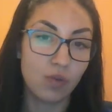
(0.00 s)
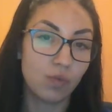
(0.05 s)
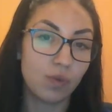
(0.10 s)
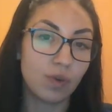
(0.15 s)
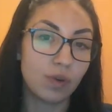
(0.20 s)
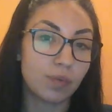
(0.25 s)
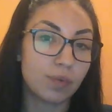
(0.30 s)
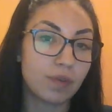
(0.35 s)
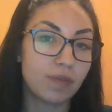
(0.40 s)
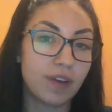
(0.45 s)
We
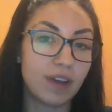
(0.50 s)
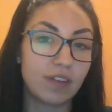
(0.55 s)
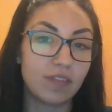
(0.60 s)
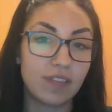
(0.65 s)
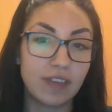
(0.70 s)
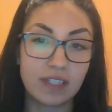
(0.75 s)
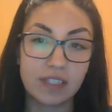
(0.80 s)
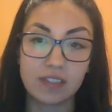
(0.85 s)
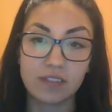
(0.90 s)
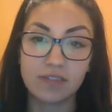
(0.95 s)
will provide
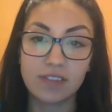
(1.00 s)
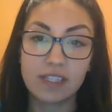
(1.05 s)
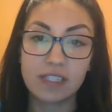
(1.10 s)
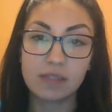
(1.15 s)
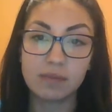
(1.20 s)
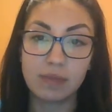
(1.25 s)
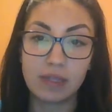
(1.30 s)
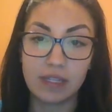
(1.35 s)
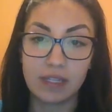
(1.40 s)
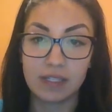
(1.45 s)

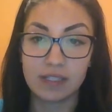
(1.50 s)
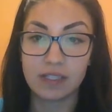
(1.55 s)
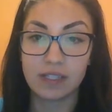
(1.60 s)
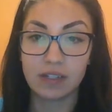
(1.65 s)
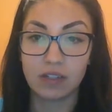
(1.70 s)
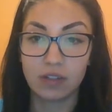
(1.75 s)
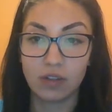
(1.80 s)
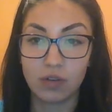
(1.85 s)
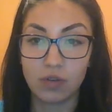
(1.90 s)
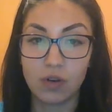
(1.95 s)
face-to-face meetings in
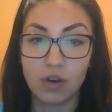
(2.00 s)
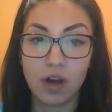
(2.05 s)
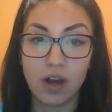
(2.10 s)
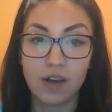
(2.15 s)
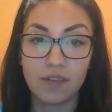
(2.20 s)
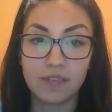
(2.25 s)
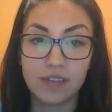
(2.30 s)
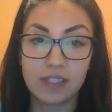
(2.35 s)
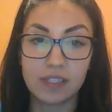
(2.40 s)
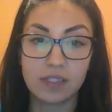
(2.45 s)
our local
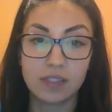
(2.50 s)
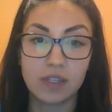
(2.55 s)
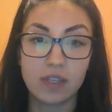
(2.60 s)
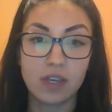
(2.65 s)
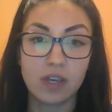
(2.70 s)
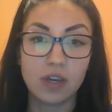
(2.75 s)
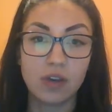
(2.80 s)
office